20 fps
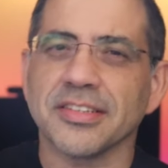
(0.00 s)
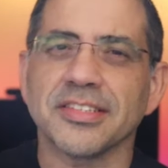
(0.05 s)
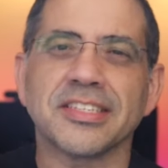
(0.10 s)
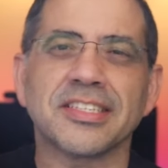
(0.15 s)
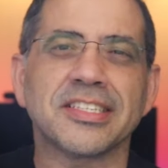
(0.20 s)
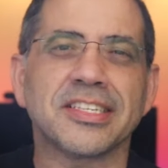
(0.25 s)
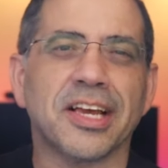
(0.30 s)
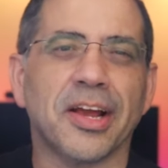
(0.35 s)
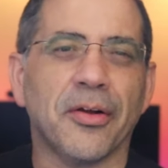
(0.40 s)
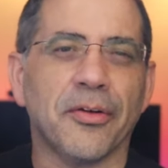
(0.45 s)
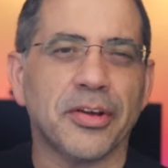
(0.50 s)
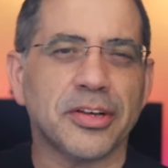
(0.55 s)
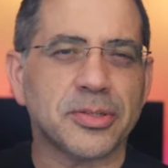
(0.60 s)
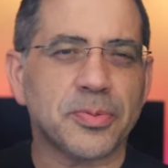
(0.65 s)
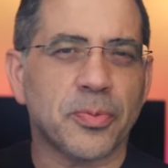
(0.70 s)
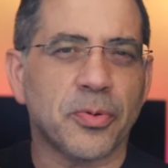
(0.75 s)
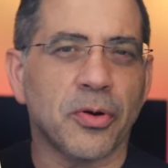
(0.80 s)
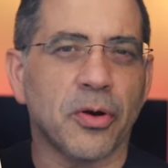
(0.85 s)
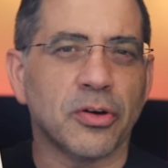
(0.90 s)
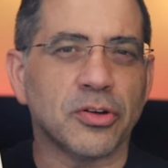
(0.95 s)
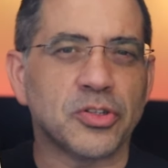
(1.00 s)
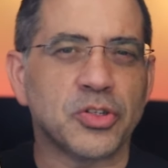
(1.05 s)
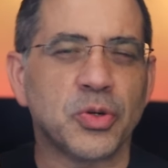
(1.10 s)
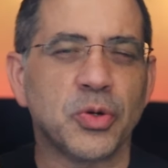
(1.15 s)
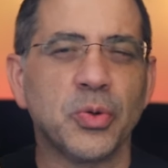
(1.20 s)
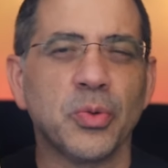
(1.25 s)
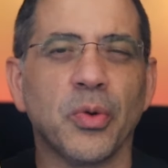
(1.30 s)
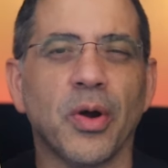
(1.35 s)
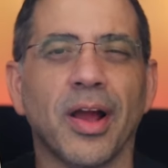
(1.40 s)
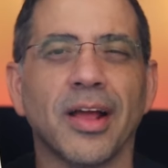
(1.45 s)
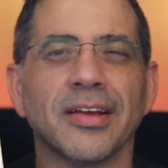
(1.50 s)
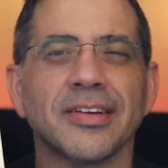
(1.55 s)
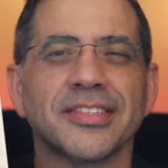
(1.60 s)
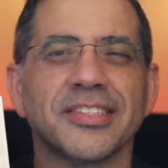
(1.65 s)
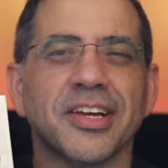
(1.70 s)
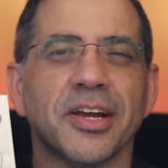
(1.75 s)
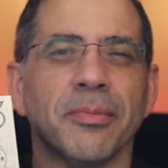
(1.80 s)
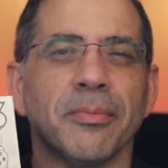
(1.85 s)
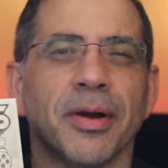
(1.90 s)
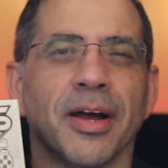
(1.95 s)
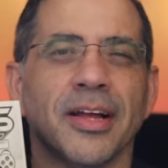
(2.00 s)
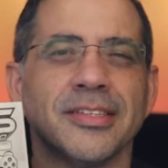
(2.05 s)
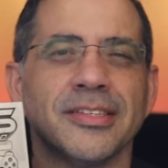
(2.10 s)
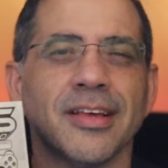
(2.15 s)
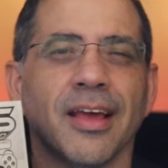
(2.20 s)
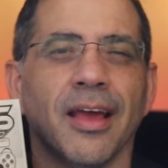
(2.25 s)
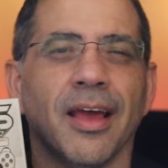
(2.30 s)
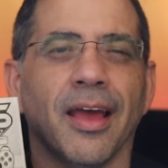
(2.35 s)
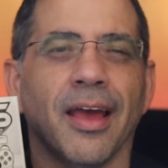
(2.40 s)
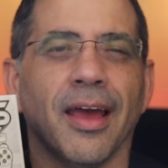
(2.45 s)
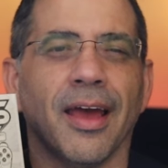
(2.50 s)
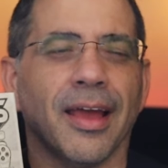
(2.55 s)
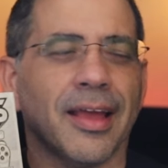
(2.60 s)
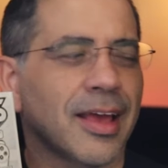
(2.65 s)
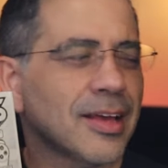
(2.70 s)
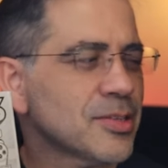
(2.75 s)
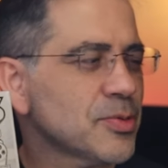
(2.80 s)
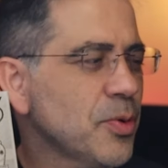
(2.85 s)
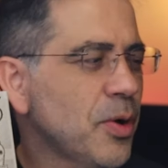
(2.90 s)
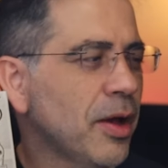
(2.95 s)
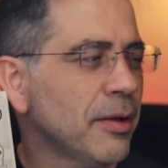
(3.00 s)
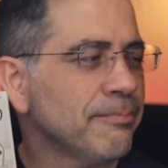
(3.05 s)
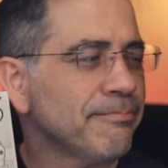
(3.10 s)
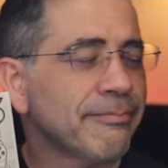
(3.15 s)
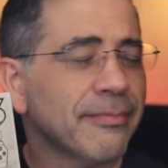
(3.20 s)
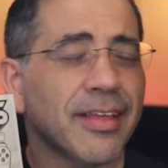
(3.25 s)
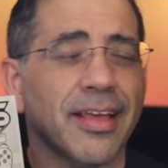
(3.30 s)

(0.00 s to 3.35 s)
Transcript: Sirius Pro True Wireless Earbuds. And guess what?